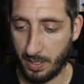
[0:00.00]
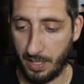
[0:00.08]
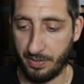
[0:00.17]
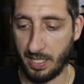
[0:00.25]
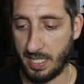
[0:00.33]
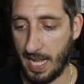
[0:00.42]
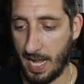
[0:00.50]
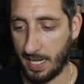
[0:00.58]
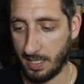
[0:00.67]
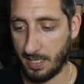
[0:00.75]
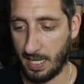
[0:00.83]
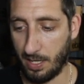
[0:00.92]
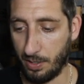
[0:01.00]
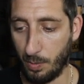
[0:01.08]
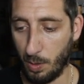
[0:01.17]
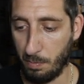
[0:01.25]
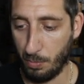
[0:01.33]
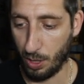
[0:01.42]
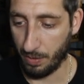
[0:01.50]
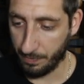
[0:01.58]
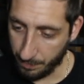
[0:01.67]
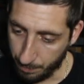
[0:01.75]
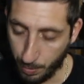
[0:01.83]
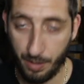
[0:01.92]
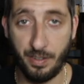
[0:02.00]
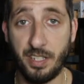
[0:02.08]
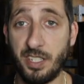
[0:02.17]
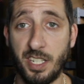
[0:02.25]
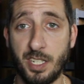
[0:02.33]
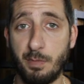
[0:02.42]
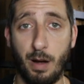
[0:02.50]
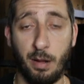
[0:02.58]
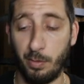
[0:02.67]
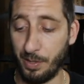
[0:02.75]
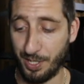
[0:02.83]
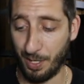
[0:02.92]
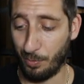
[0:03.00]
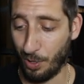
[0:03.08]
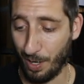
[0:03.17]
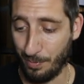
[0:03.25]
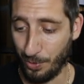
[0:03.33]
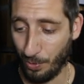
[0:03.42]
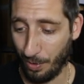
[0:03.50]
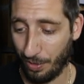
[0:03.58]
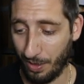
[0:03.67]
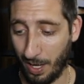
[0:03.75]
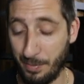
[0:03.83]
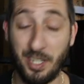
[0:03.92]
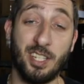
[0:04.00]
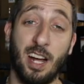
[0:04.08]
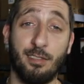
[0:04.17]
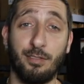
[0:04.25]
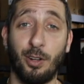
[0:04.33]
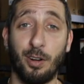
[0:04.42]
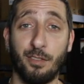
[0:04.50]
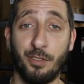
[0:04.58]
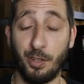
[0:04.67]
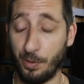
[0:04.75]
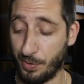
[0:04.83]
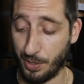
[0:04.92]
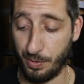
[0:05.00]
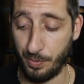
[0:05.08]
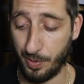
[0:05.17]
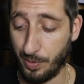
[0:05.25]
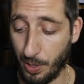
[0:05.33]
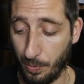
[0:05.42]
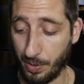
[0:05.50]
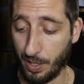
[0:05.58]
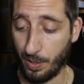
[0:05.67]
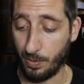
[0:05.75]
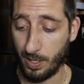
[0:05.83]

Even the tag is, I don't know where Mervin's is, probably somewhere up north. I'm in South Florida for those of you who don't know.